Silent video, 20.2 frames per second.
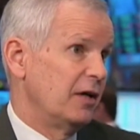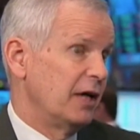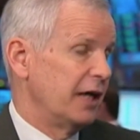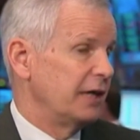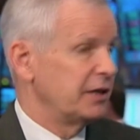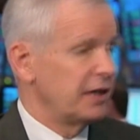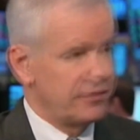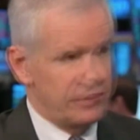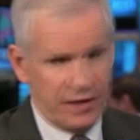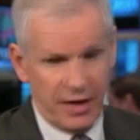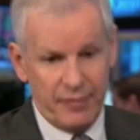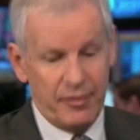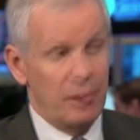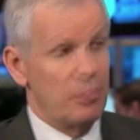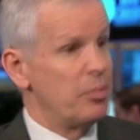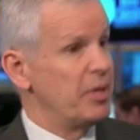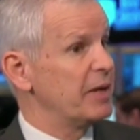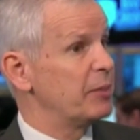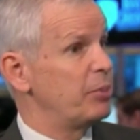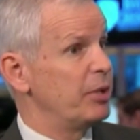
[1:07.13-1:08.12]
I have kind
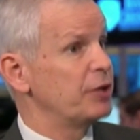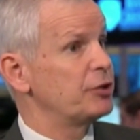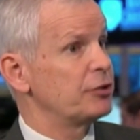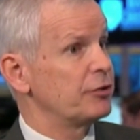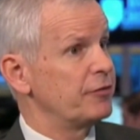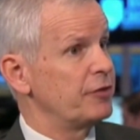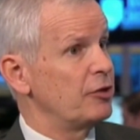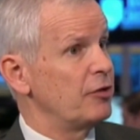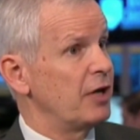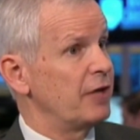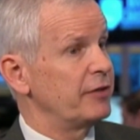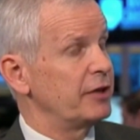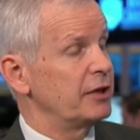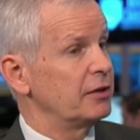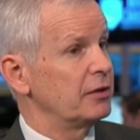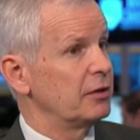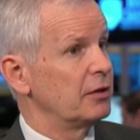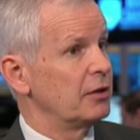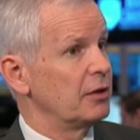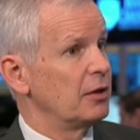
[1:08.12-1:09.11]
of a big picture view of it. You've
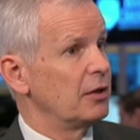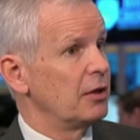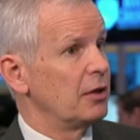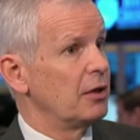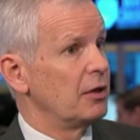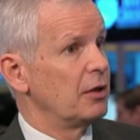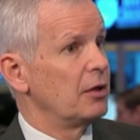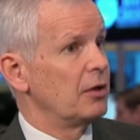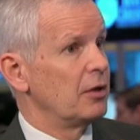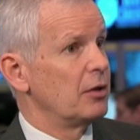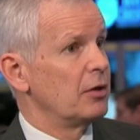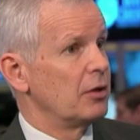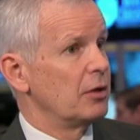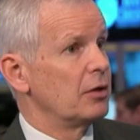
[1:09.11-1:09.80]
given them information,